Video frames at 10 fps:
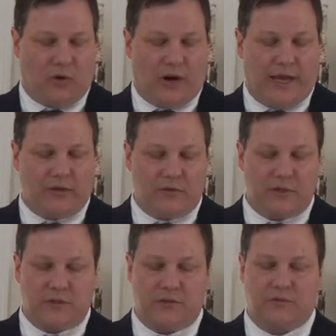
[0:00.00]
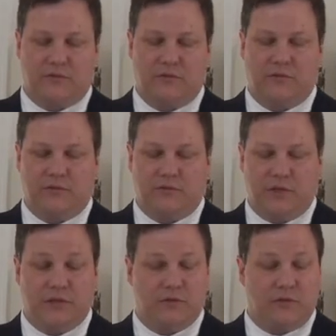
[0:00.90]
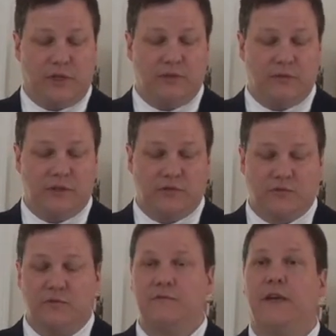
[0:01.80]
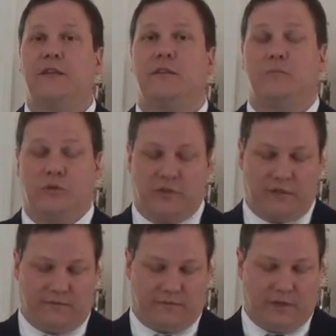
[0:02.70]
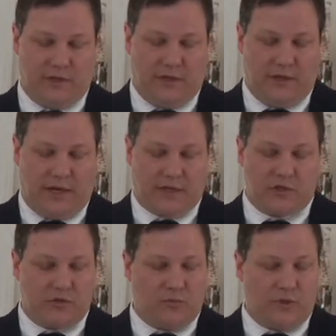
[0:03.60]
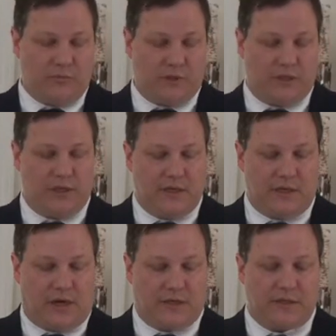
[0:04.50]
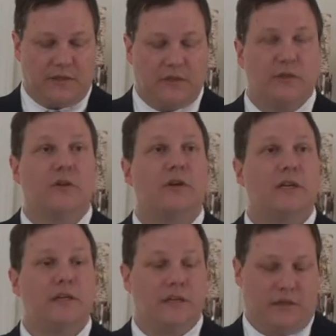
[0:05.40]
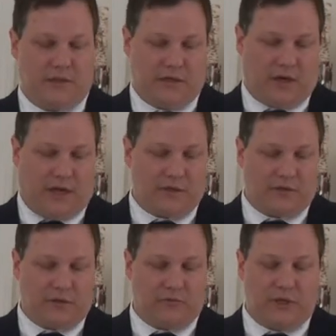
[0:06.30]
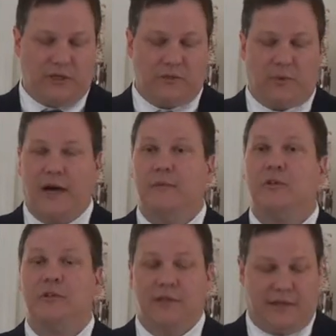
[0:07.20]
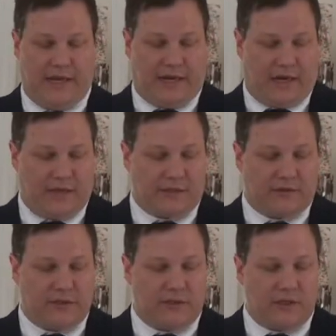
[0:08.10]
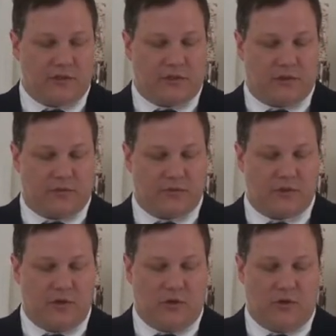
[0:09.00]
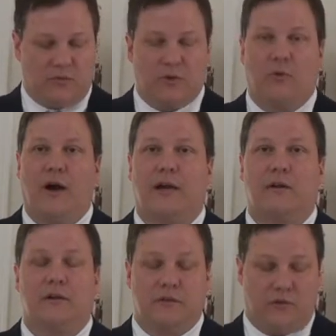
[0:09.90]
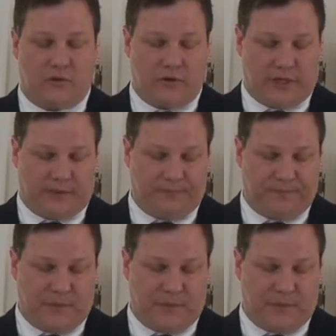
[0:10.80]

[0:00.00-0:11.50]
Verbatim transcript: who are ignorant in truth, in, ignorant in true faith and belief, as should we be, constantly learning, constantly reading the Bible, and constantly teaching those who require learning.